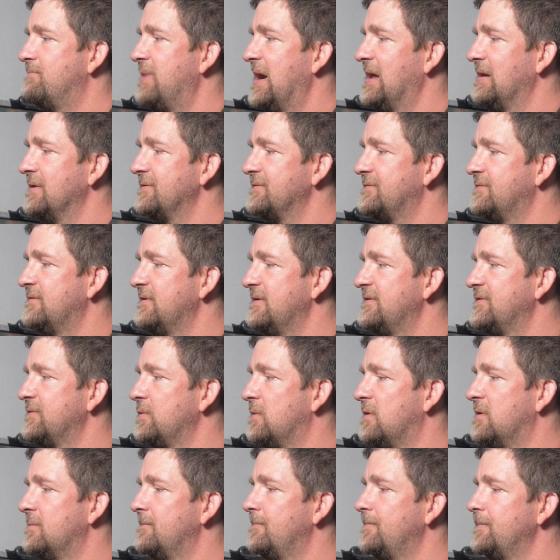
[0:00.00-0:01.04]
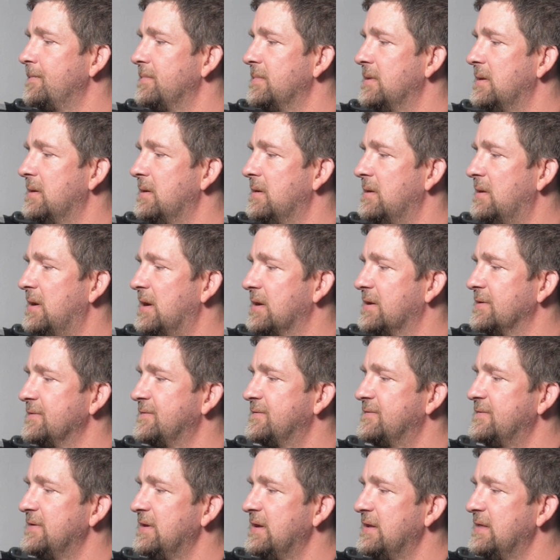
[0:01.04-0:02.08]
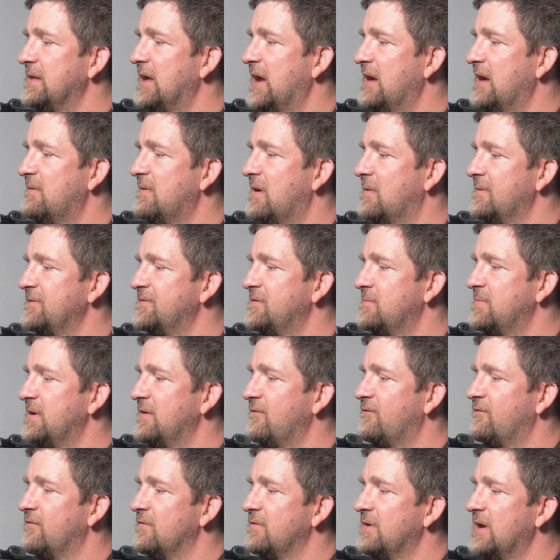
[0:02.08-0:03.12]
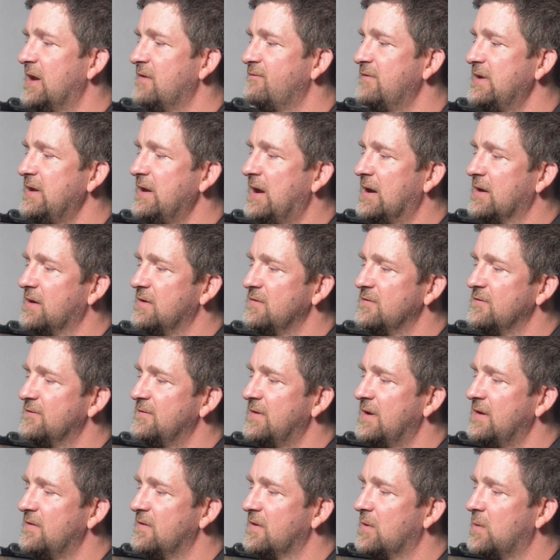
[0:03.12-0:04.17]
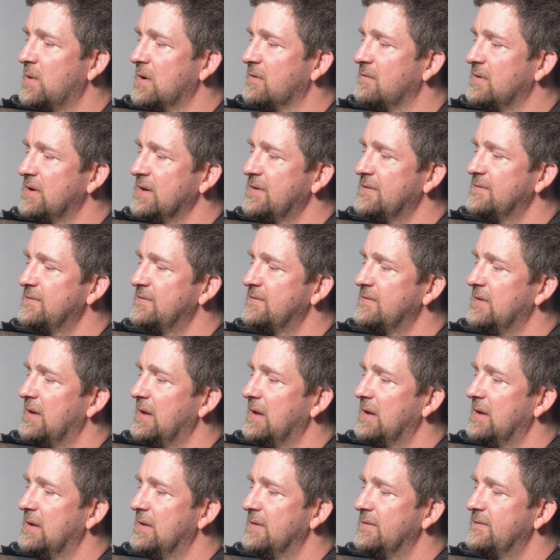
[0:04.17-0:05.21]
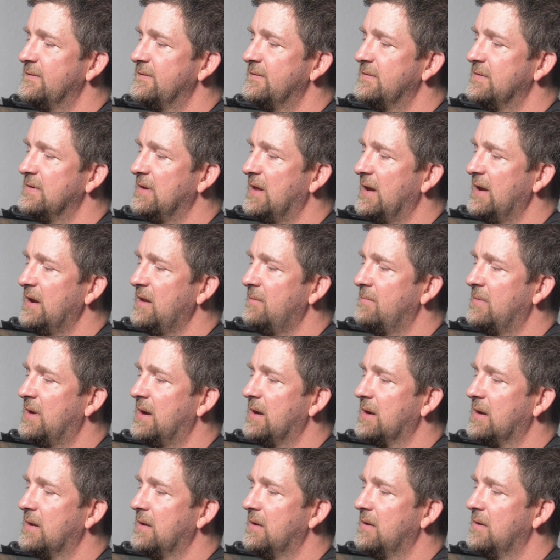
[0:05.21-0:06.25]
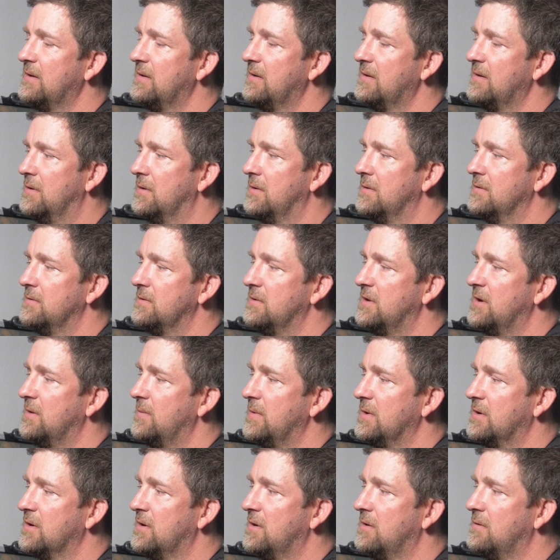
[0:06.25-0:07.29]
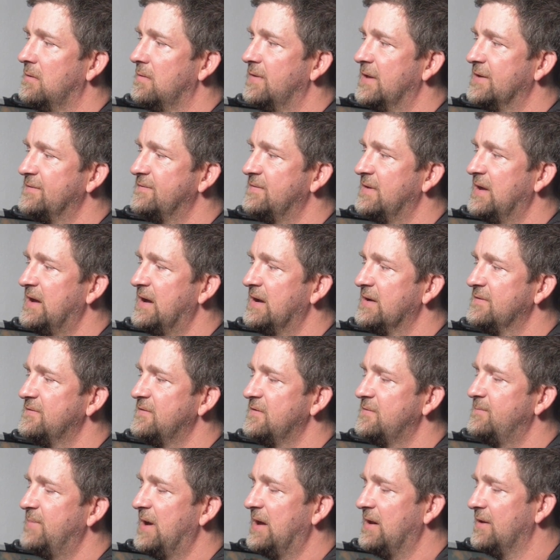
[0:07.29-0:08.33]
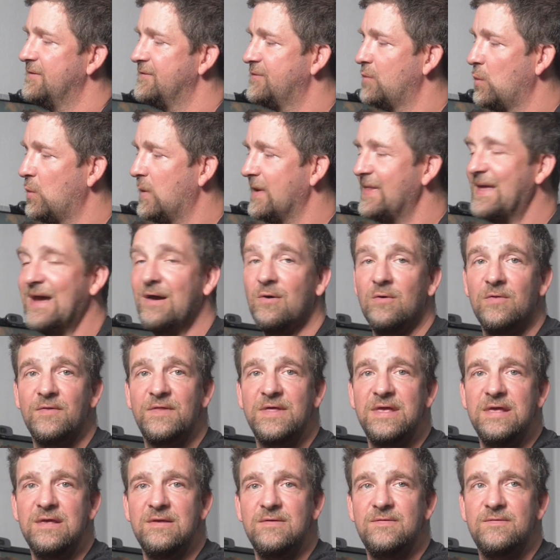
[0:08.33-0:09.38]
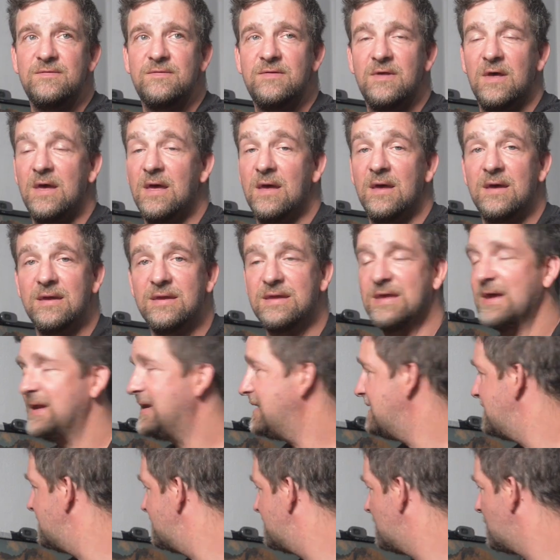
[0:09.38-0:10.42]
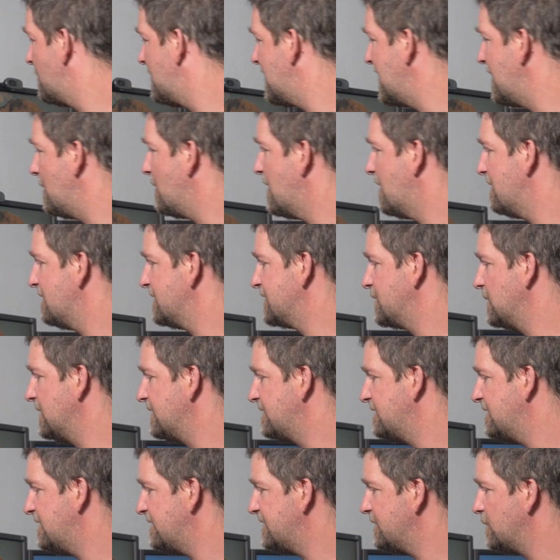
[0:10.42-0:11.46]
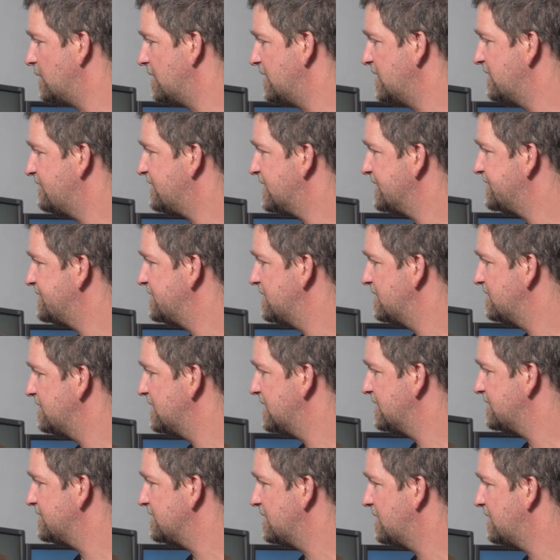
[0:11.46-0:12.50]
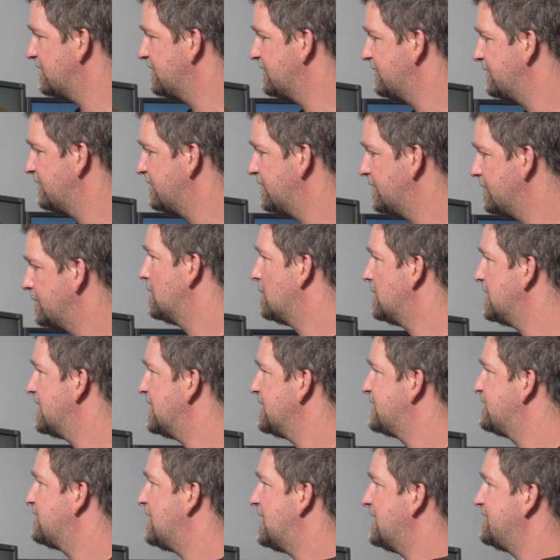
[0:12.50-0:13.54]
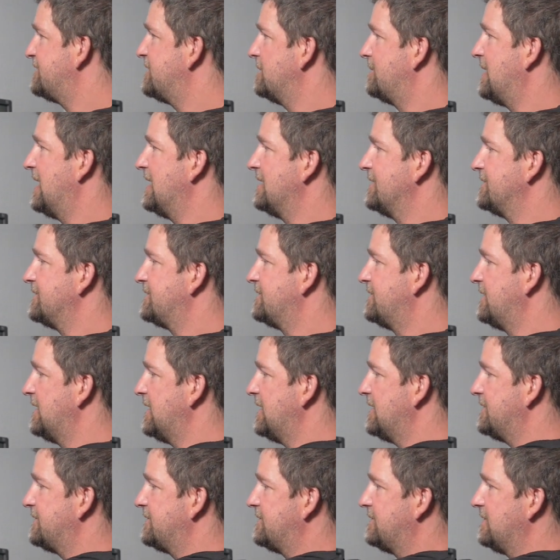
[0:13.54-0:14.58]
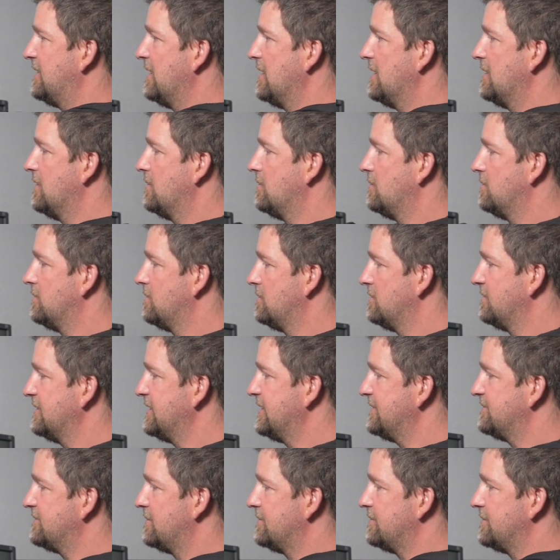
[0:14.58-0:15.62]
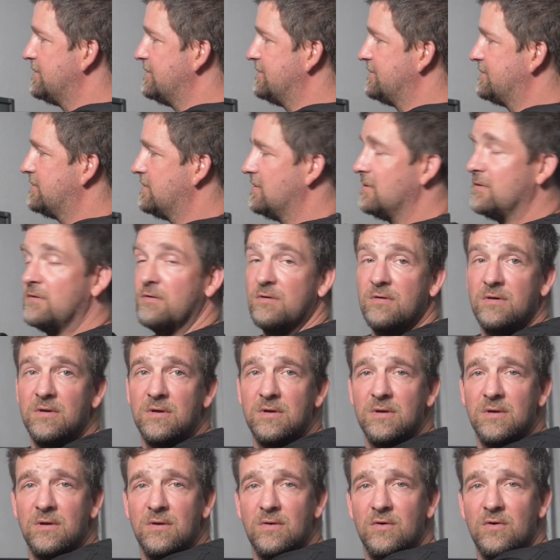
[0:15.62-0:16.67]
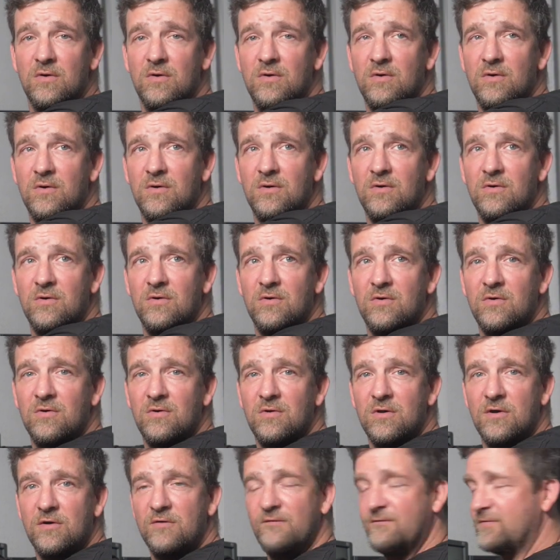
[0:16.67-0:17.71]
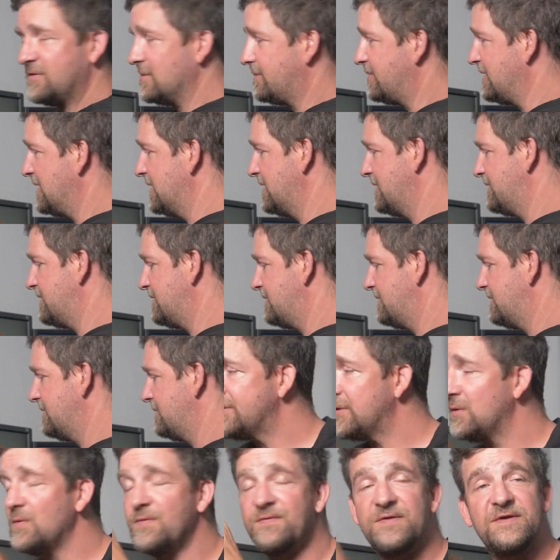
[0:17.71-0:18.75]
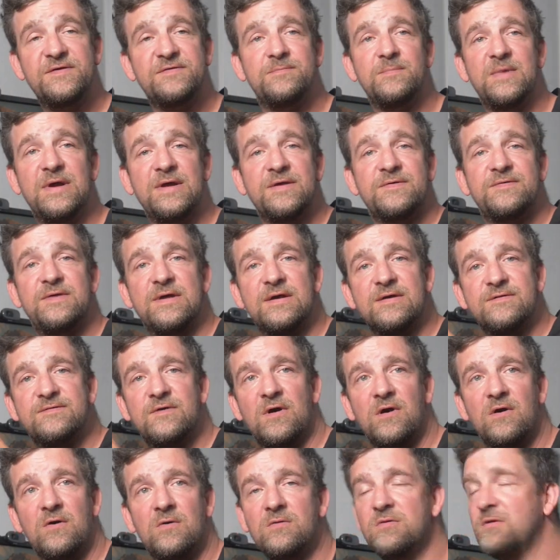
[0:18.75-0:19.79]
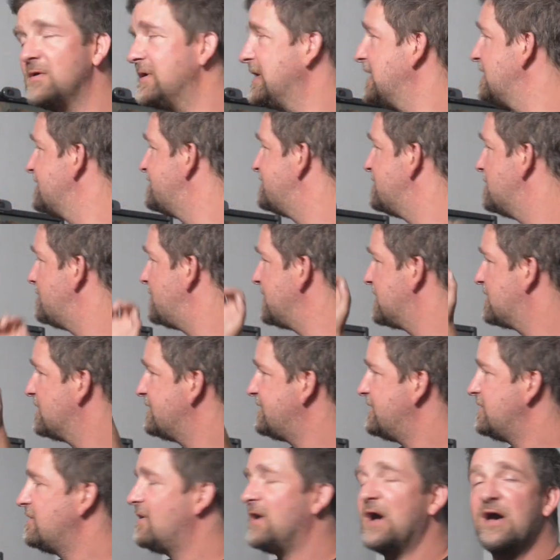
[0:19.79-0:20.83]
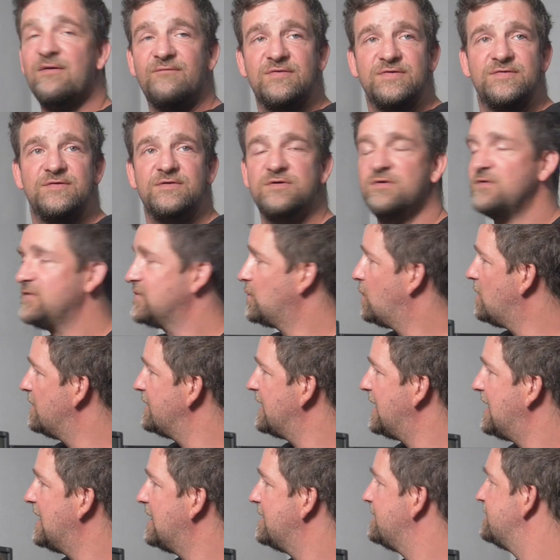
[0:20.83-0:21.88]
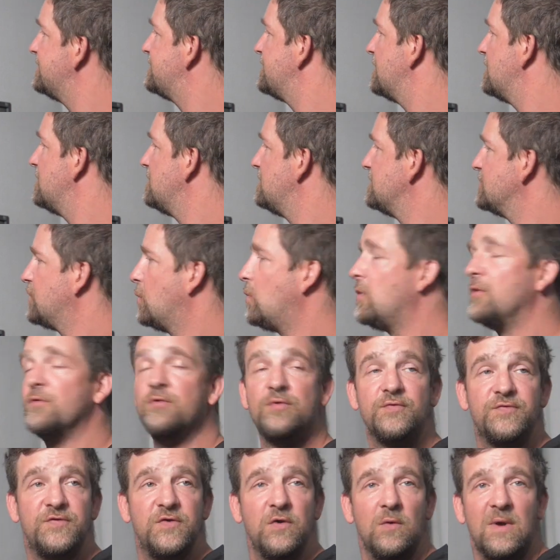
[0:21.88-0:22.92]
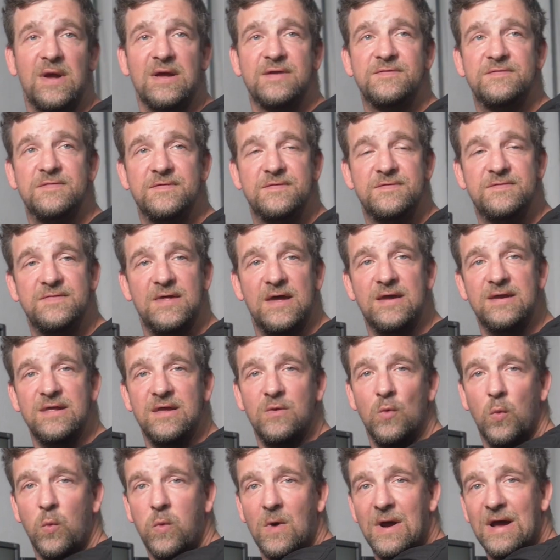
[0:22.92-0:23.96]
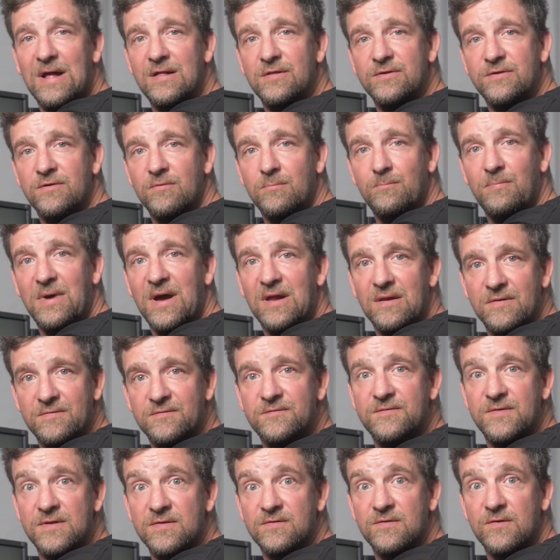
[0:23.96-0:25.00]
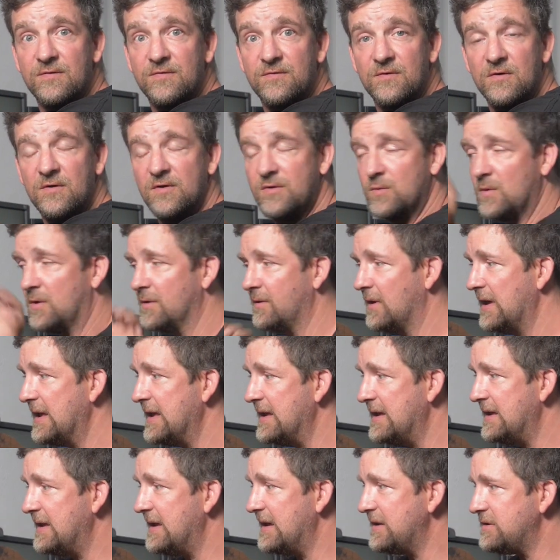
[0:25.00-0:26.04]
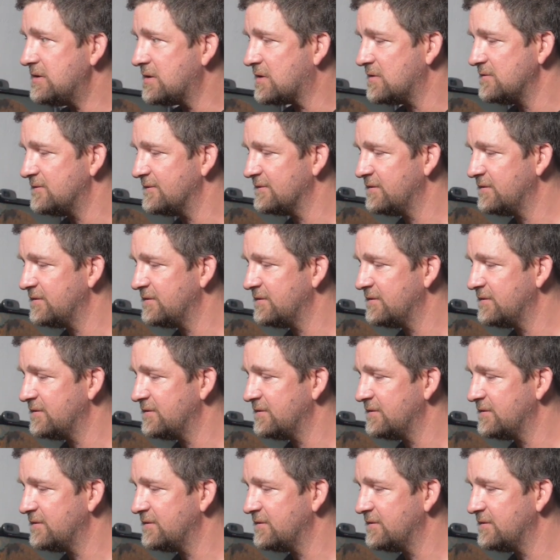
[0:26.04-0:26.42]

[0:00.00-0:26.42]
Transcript: balance this one, I can see there how it's a bit front heavy. I can just hit the quick release, slide it back. There we go, that's that axis balance without these getting in the way. Whereas with this one, if I turn this off, when I try to balance this, all these others are all over the place. So this makes things a whole lot easier because you're not having to use one hand to hold one or two axes steady while you're balancing the third one. Here you can